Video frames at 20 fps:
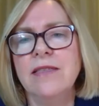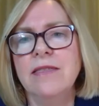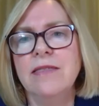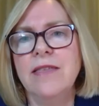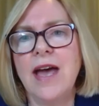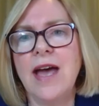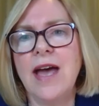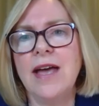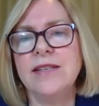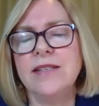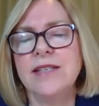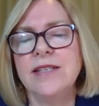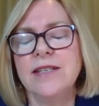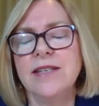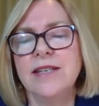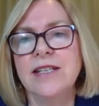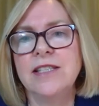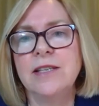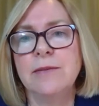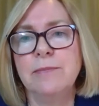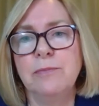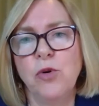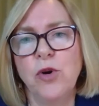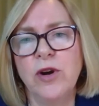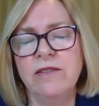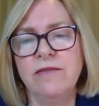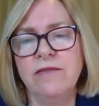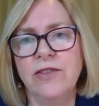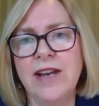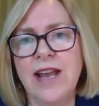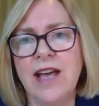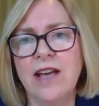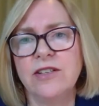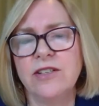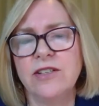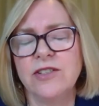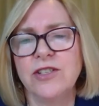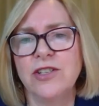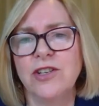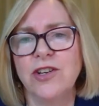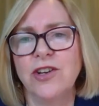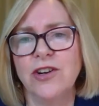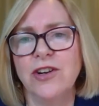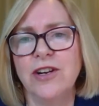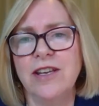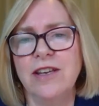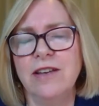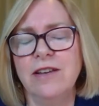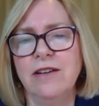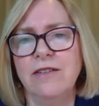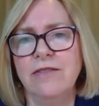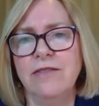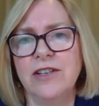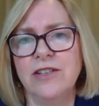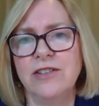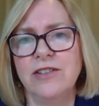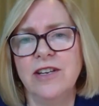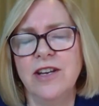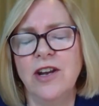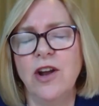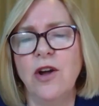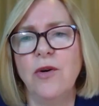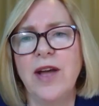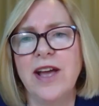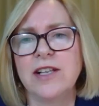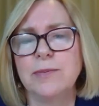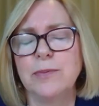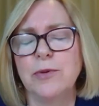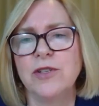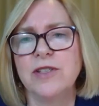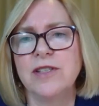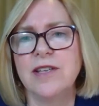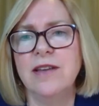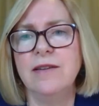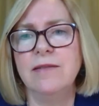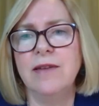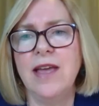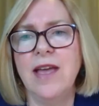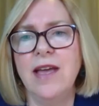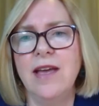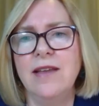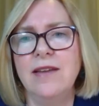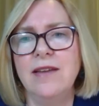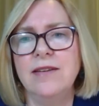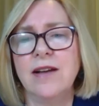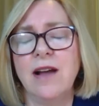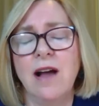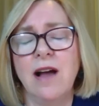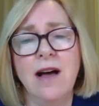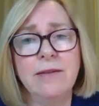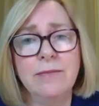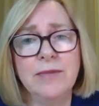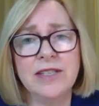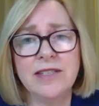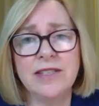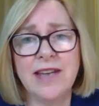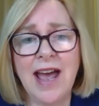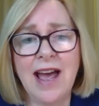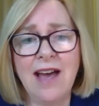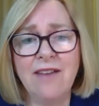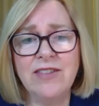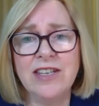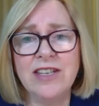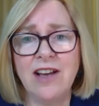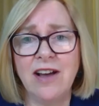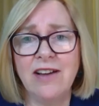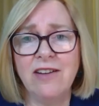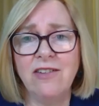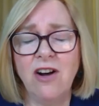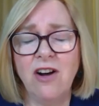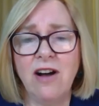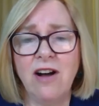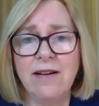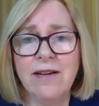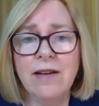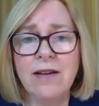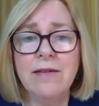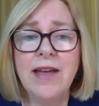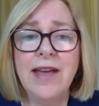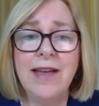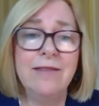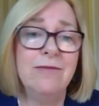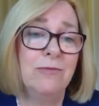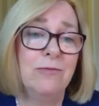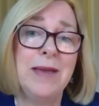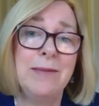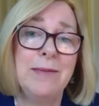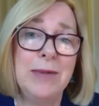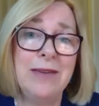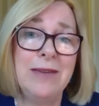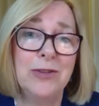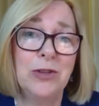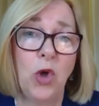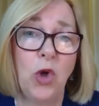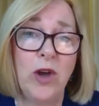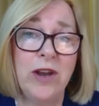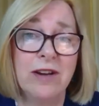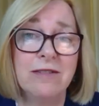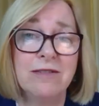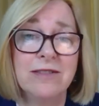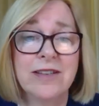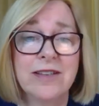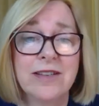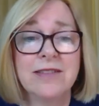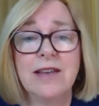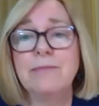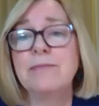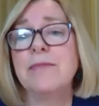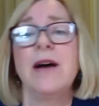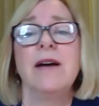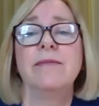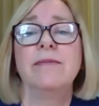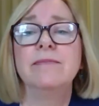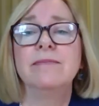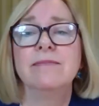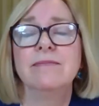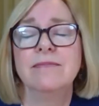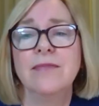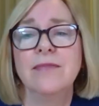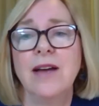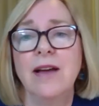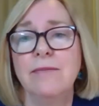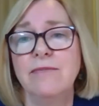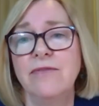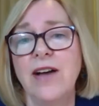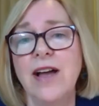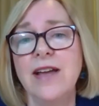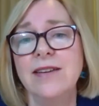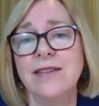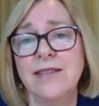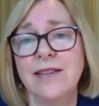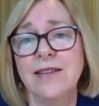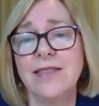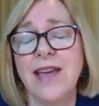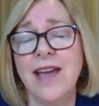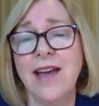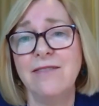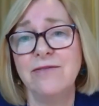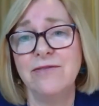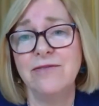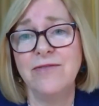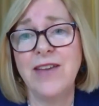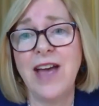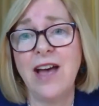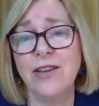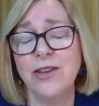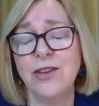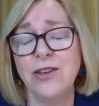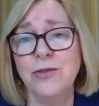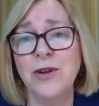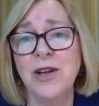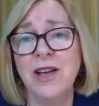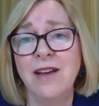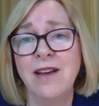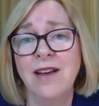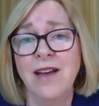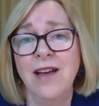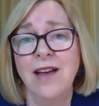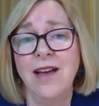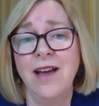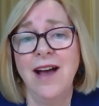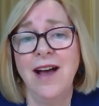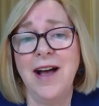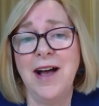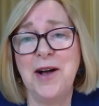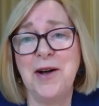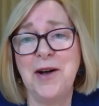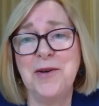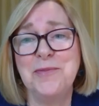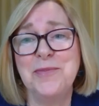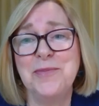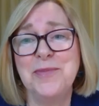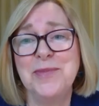that it's important for national security official, you know, experts and, and economists to have a dialogue, and maybe even lawyers, because I I'm I'm finding that they have value. Um,